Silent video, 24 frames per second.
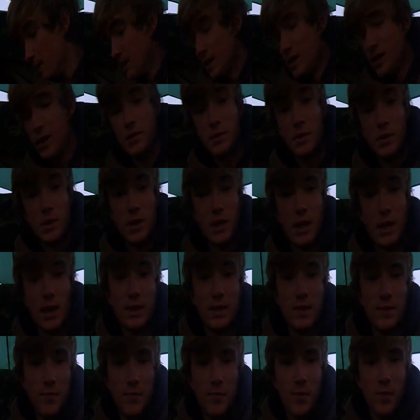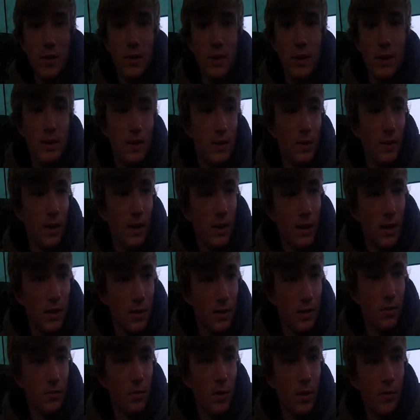Well, I'm just going to add some boilies to it, because
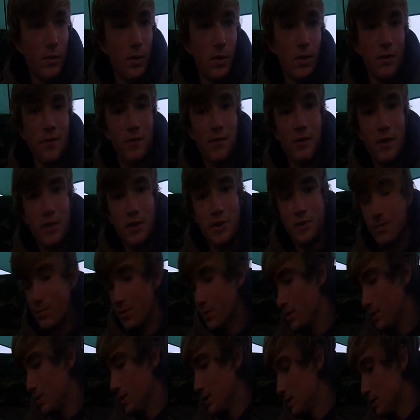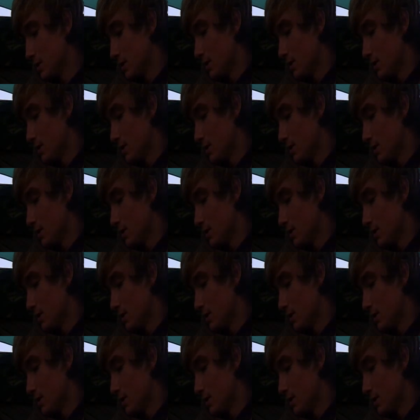on one rod I'm fishing boilies.